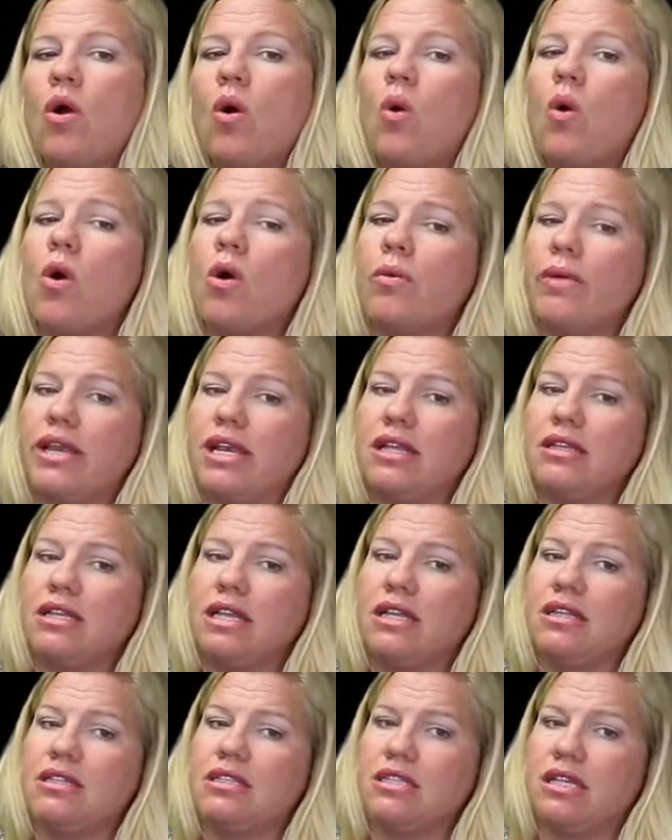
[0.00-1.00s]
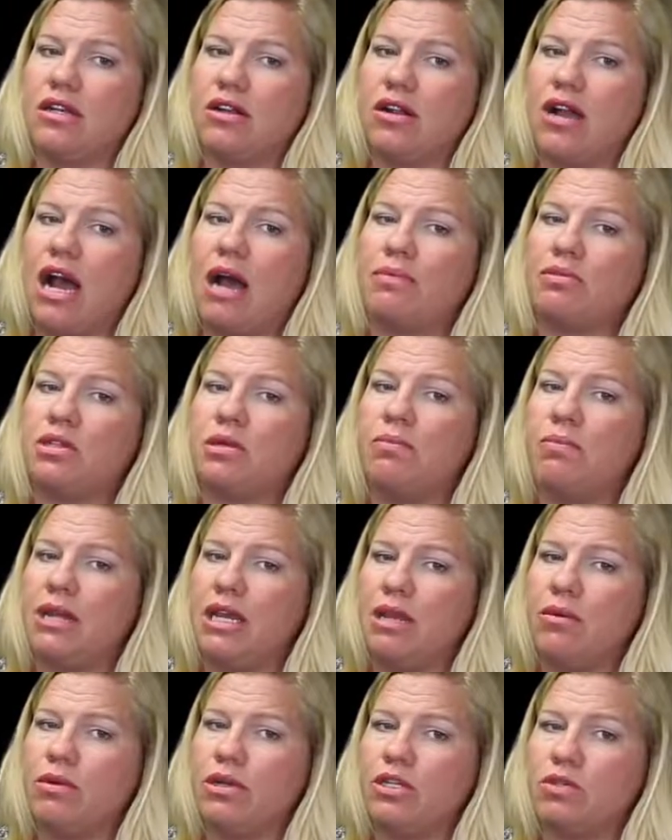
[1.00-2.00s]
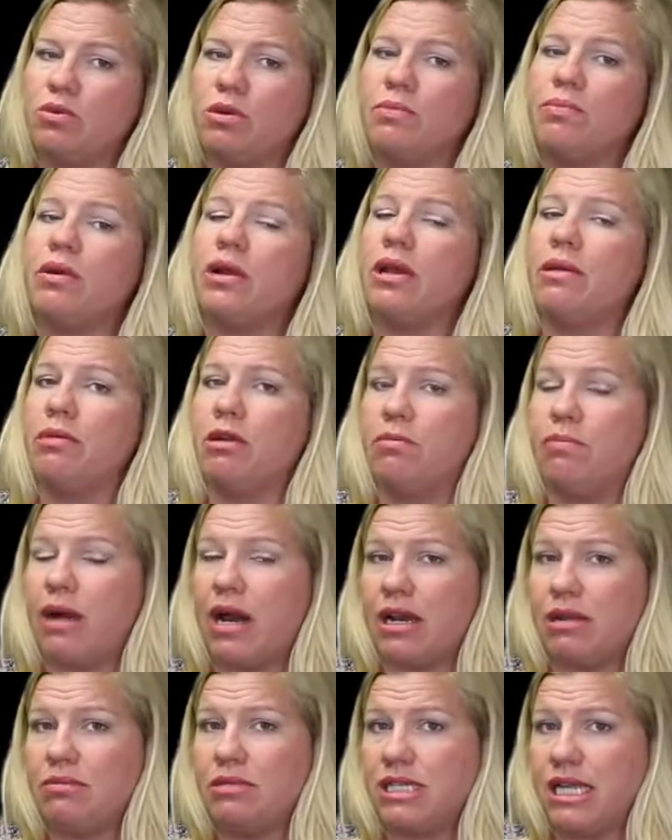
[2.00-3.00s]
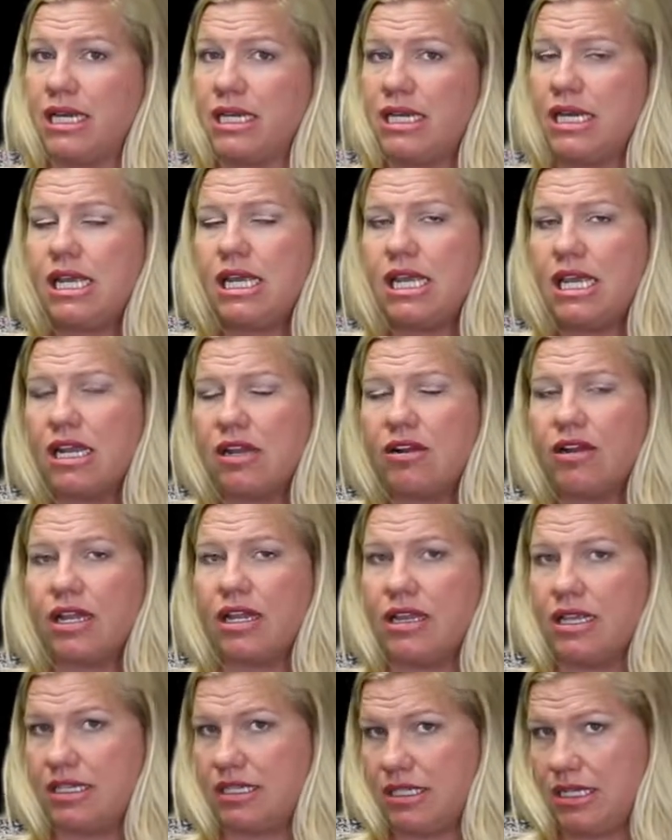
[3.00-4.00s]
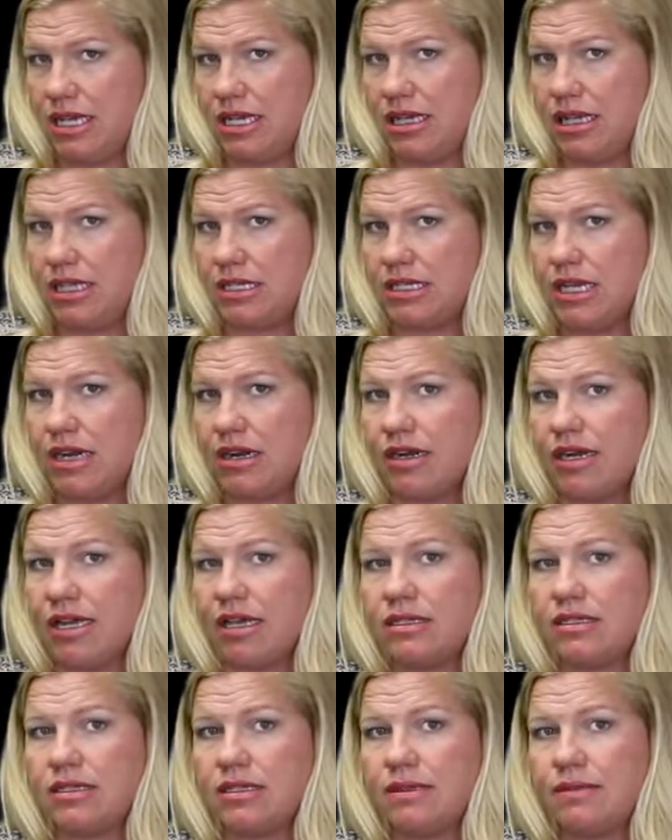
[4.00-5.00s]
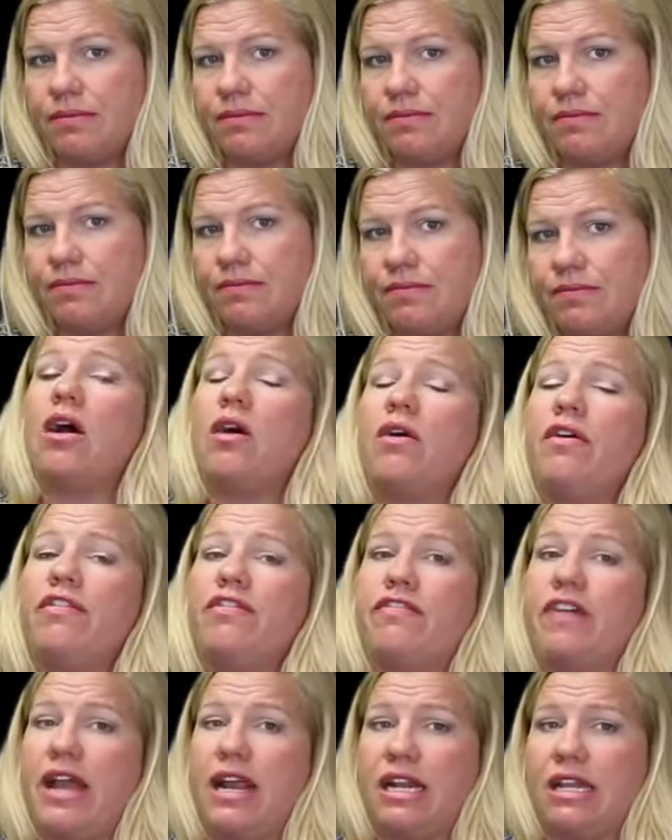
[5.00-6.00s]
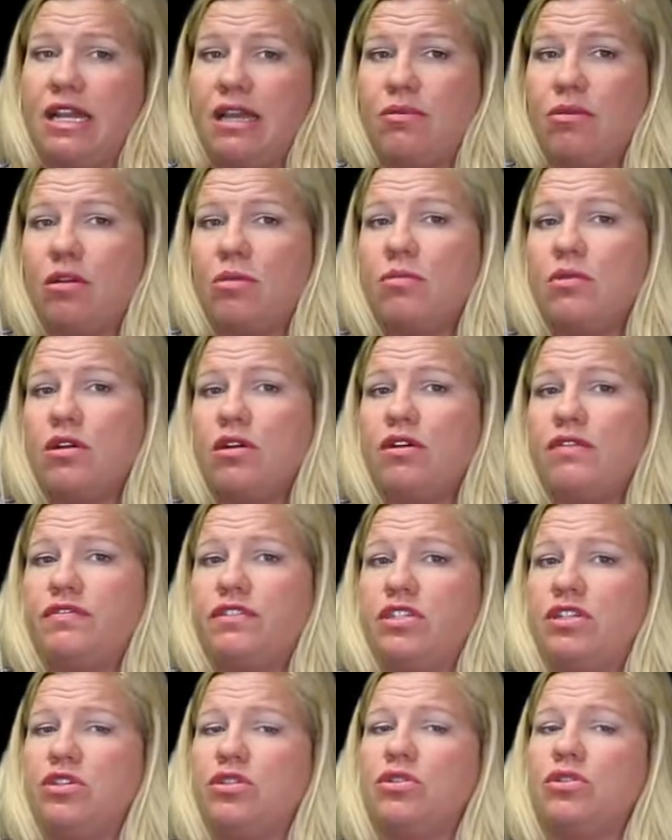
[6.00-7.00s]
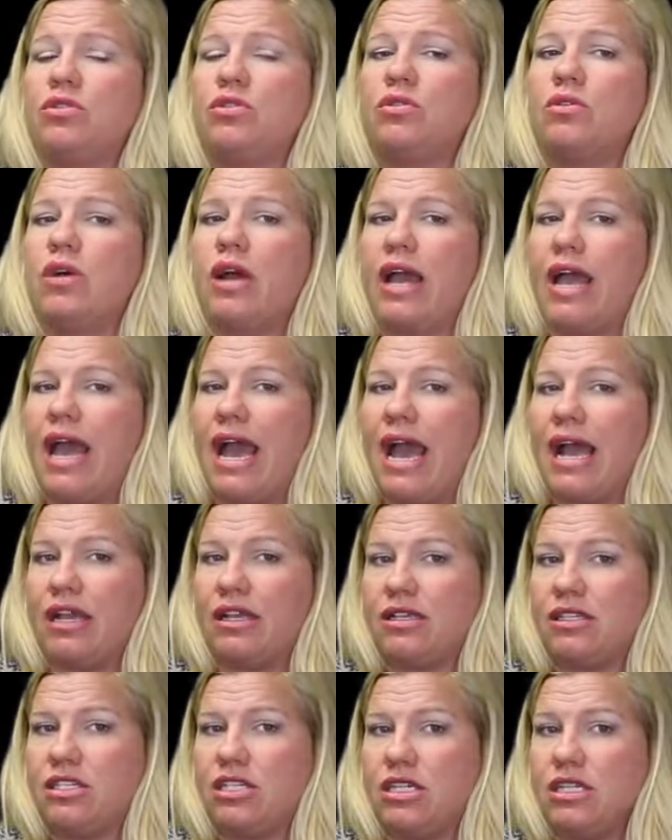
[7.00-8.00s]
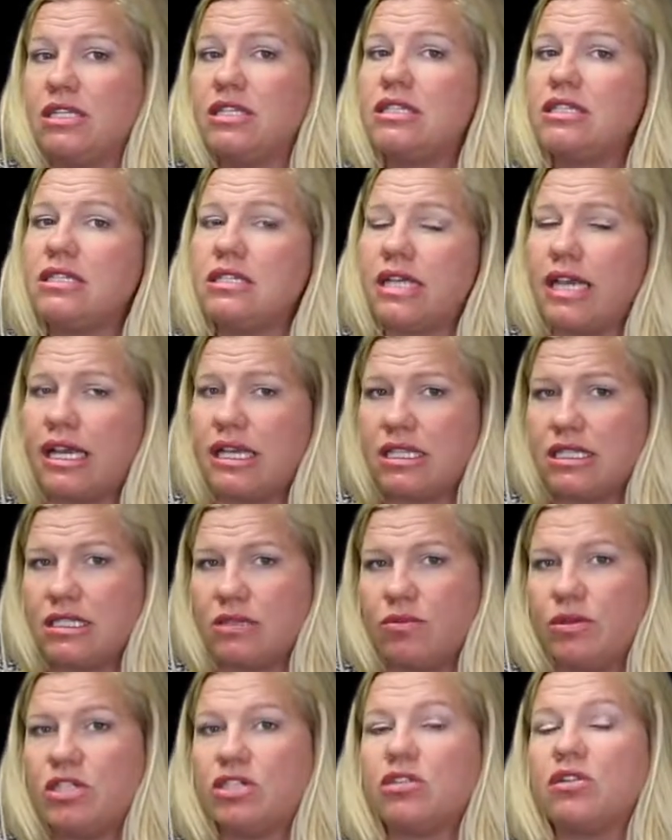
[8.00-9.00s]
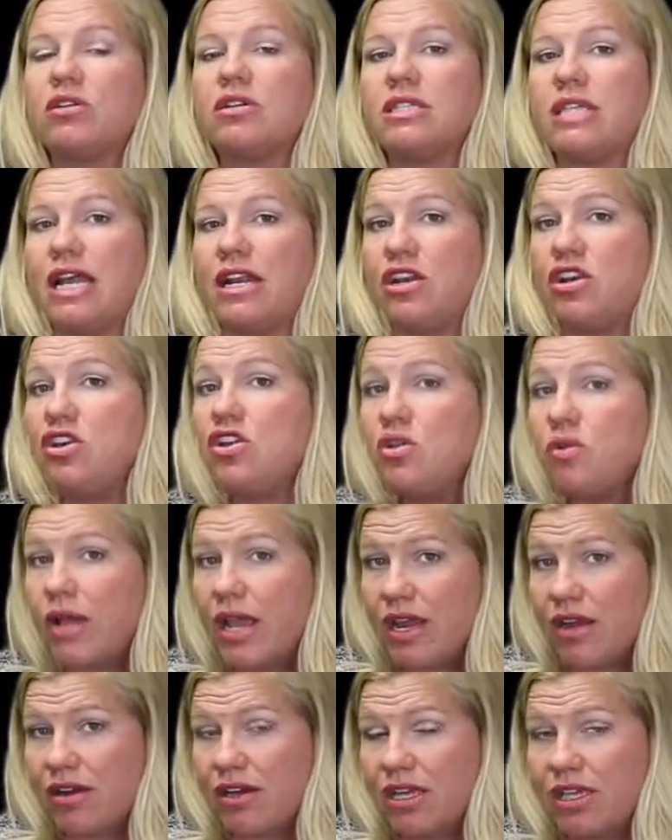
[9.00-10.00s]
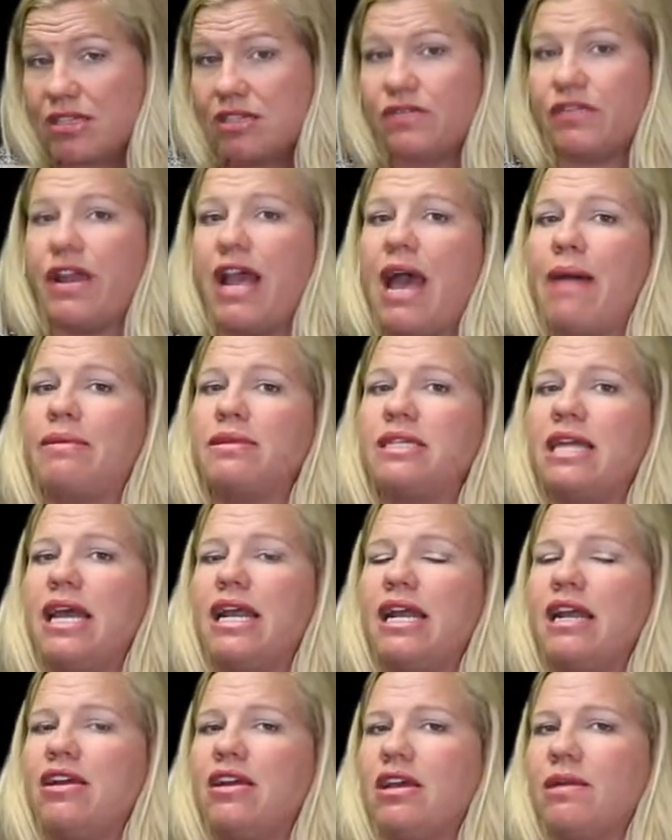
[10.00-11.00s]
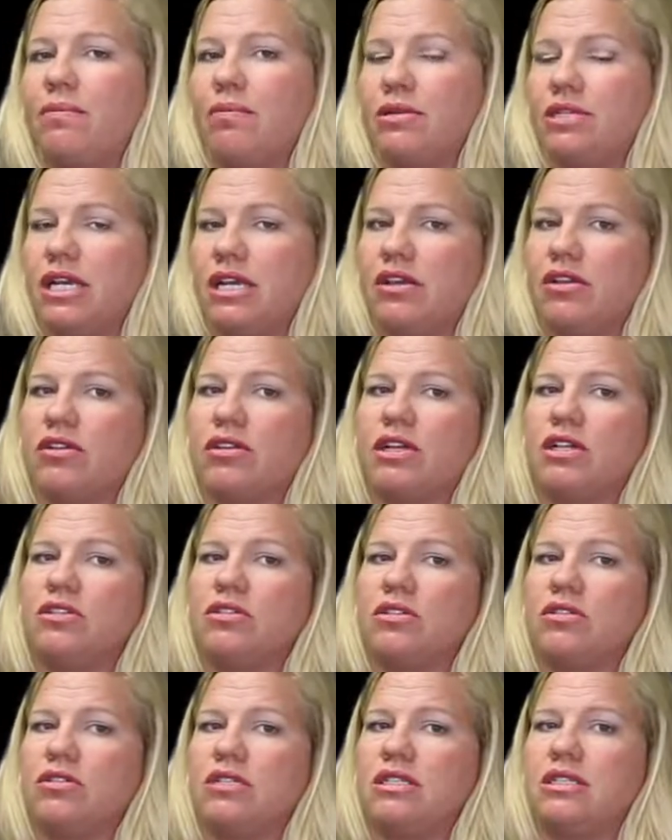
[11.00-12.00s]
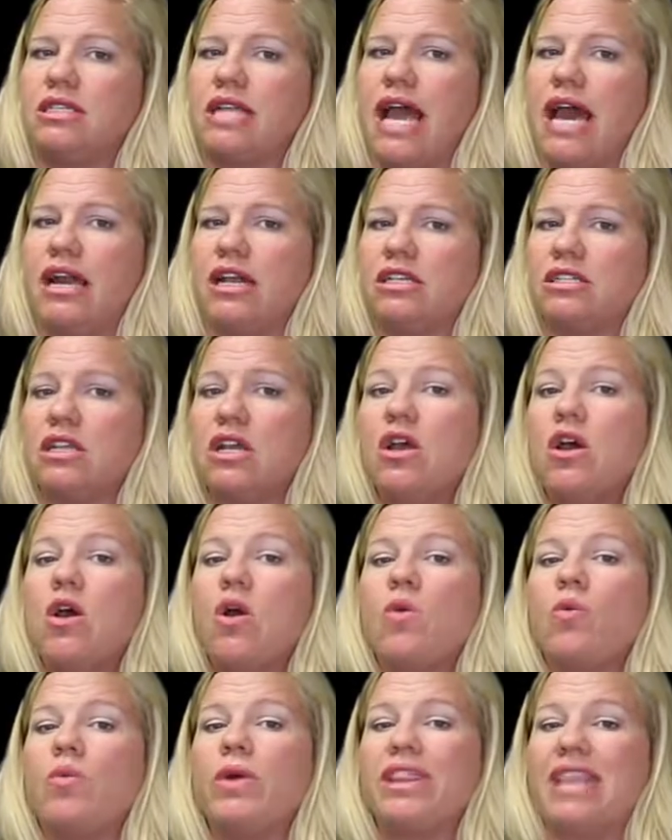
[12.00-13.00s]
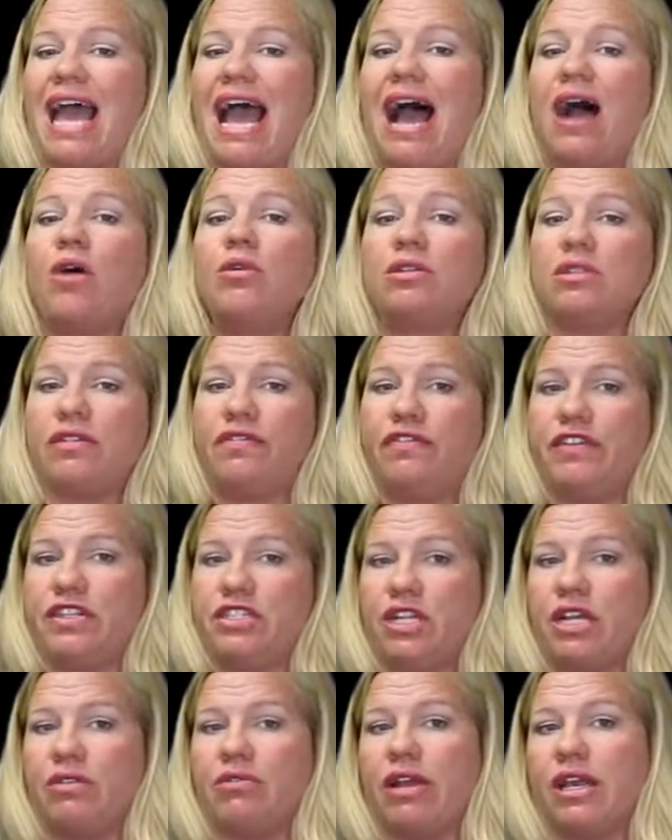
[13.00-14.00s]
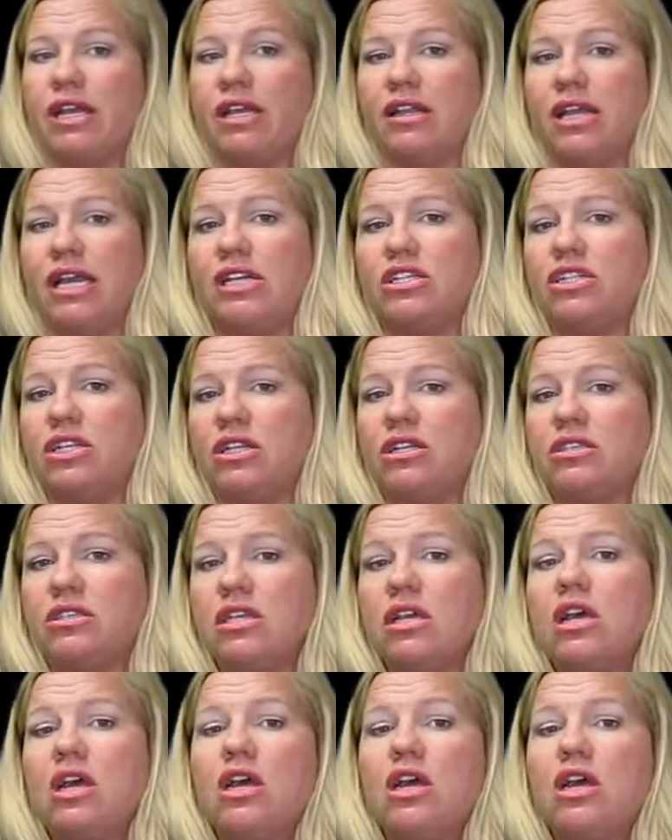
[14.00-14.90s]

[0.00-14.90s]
Or we can consider option B, which would prohibit bottom tending gear in these areas. So finally, we'll move to action 6, which looks at new areas for habitat area of particular concern status without fishing regulations.